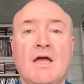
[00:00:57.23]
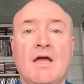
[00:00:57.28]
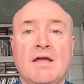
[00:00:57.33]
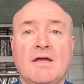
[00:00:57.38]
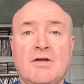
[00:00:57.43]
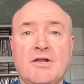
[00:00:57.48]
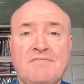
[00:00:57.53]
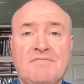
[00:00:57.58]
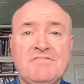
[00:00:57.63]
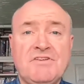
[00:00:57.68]
Good
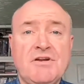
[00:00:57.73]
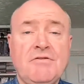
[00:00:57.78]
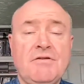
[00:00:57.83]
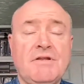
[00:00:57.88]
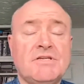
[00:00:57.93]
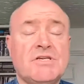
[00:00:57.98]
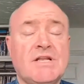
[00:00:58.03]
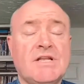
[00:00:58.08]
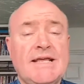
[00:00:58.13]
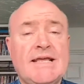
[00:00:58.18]
afternoon,
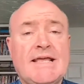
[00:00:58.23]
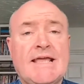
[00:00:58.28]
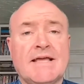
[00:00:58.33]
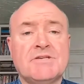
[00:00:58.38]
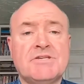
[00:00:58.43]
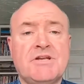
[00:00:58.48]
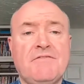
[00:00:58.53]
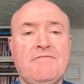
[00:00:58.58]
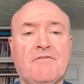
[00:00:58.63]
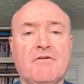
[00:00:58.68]
it's Lee
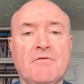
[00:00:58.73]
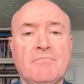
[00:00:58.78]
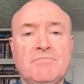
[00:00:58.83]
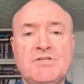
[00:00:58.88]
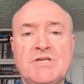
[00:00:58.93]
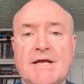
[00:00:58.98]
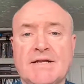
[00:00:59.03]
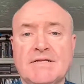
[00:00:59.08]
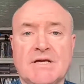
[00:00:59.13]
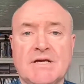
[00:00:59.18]
Cassidy from
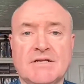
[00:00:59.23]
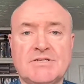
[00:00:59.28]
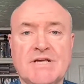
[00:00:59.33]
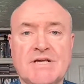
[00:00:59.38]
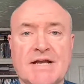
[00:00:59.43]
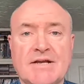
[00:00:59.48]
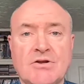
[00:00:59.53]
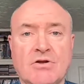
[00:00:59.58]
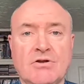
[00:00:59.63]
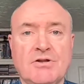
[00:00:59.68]
Tactile
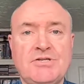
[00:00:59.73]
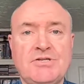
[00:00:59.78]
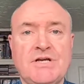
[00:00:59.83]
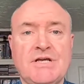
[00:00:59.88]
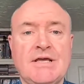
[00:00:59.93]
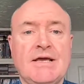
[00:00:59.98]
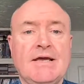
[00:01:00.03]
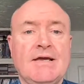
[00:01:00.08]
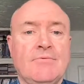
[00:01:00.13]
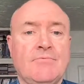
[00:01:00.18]

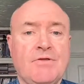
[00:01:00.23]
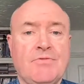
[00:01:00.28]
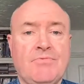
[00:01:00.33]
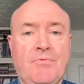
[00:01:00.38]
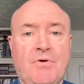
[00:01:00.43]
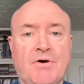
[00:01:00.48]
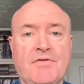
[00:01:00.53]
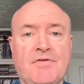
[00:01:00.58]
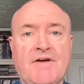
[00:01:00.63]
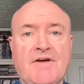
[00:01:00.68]
Technology with
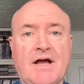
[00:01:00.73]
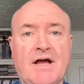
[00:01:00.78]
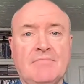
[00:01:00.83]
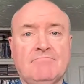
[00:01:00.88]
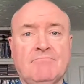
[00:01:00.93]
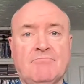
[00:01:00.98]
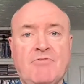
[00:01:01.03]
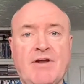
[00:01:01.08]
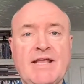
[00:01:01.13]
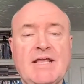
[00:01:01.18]
one of our
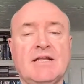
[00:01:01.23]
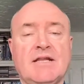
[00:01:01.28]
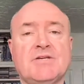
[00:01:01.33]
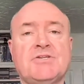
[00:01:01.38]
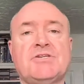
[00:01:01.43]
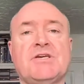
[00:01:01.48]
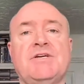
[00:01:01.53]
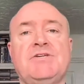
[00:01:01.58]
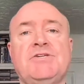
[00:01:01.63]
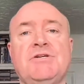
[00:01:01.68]
regular
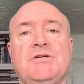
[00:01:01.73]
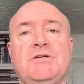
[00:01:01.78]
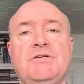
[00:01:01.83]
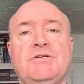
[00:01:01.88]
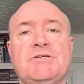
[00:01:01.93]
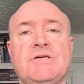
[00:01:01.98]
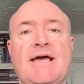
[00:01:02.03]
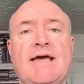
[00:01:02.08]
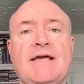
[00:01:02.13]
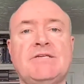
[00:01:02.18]

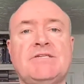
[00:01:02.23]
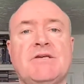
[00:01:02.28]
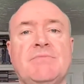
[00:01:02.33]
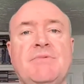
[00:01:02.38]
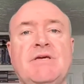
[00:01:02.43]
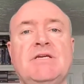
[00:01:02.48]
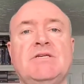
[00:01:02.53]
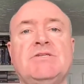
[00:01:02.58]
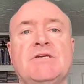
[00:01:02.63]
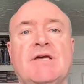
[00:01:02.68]
sessions,
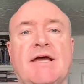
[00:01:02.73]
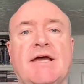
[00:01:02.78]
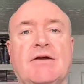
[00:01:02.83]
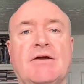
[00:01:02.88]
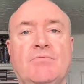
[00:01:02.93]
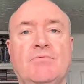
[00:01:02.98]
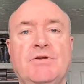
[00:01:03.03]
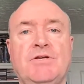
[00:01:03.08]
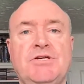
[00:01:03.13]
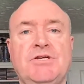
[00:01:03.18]
SMESec,
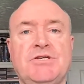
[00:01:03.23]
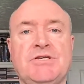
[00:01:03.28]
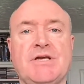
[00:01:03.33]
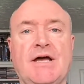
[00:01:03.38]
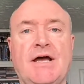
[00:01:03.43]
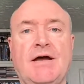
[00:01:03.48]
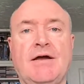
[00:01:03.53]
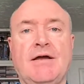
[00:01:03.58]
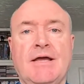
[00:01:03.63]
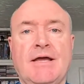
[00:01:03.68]
which is
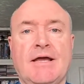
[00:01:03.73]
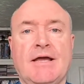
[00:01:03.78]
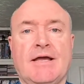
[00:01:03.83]
our